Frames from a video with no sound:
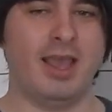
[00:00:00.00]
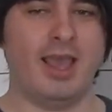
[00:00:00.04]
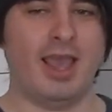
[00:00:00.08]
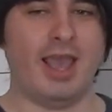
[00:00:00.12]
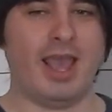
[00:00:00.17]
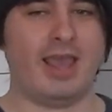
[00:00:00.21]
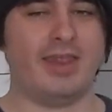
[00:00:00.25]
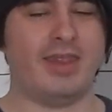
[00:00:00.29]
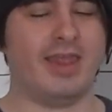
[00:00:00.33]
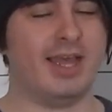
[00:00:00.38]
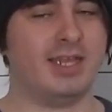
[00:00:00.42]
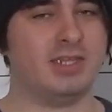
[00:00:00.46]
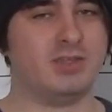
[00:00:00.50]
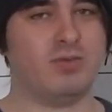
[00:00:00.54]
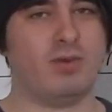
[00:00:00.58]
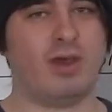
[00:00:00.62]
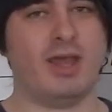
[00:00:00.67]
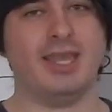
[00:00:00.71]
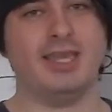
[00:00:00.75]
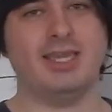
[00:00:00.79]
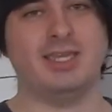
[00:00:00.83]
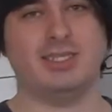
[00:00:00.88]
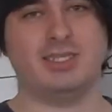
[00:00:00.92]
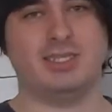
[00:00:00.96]
And that's
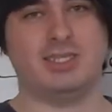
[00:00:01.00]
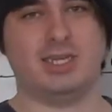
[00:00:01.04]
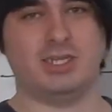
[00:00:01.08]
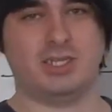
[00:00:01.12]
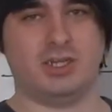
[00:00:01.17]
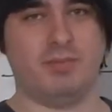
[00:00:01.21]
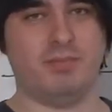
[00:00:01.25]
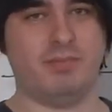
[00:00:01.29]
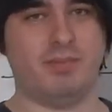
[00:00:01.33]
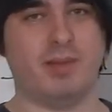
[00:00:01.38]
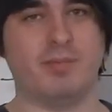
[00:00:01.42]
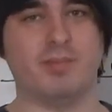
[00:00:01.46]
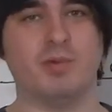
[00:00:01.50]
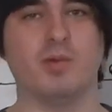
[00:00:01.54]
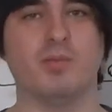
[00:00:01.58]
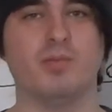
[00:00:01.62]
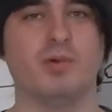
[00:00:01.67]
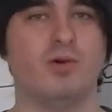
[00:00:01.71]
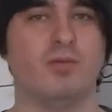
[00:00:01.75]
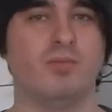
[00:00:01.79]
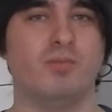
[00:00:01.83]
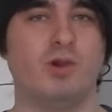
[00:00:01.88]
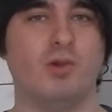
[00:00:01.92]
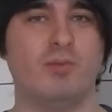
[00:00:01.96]
why it's such a
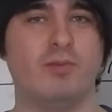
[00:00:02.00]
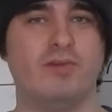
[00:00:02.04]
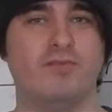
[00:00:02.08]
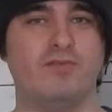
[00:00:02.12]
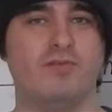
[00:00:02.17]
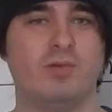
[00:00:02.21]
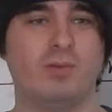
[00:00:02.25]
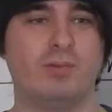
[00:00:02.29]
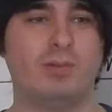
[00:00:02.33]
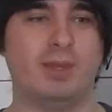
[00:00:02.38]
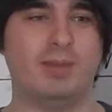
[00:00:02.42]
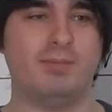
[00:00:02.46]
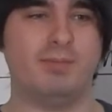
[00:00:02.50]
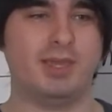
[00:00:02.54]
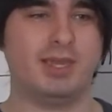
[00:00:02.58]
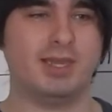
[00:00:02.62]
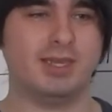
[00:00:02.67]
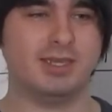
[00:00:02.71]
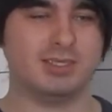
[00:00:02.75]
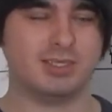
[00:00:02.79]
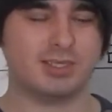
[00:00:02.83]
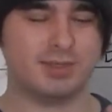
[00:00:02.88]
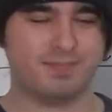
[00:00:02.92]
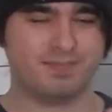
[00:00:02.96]
memorable moment for me,
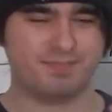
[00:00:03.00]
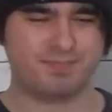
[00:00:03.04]
because